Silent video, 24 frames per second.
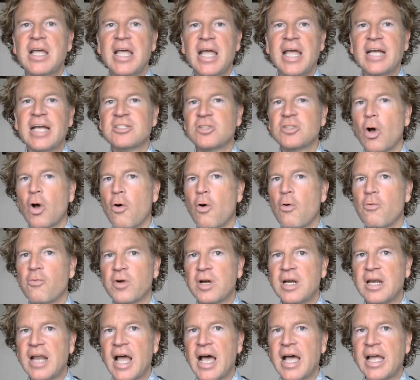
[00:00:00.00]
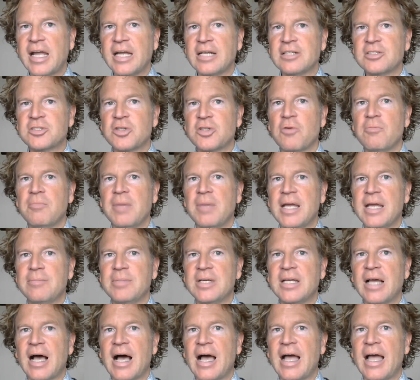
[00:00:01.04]
It's overnight, so
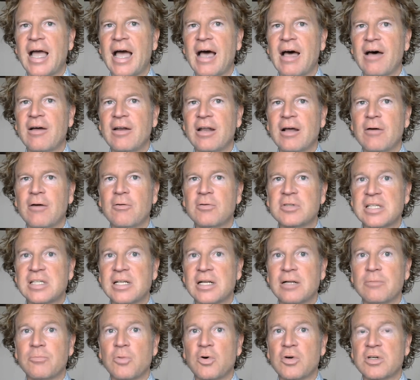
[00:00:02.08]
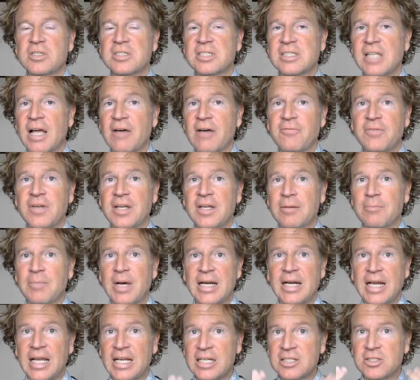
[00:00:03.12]
maybe I was a little more stuffy in my
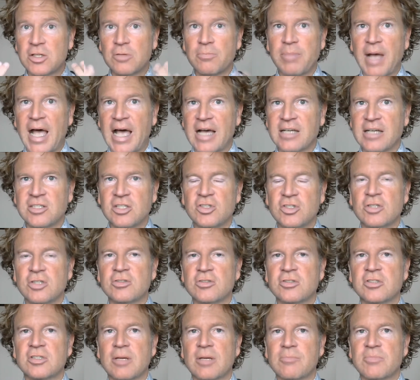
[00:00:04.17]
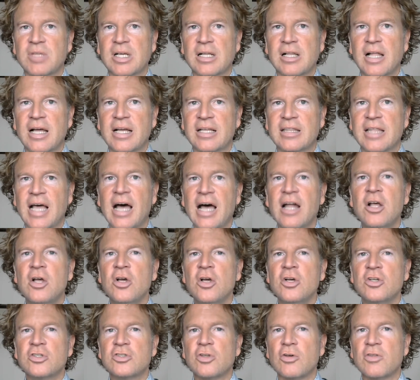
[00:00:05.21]
nasal passages or something like that.
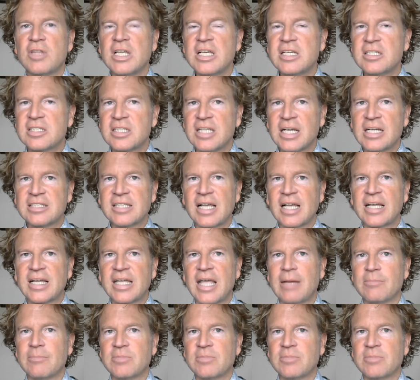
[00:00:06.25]
So these things I came to